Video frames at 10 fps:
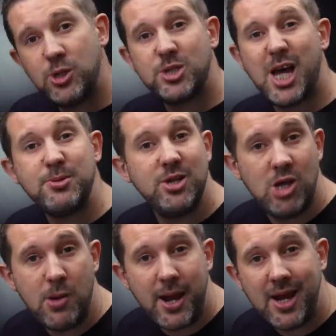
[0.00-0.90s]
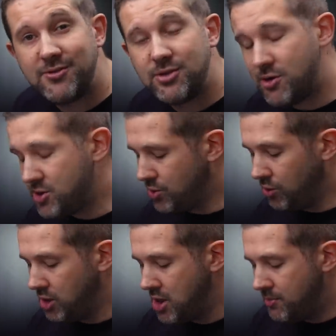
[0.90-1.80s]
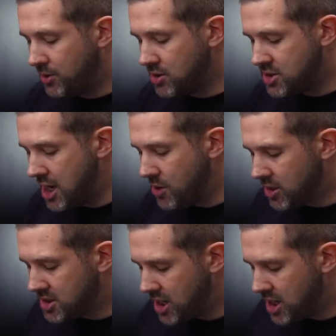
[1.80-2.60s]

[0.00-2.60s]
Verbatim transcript: sure there's absolutely no paint left on there at all, because now I'm going to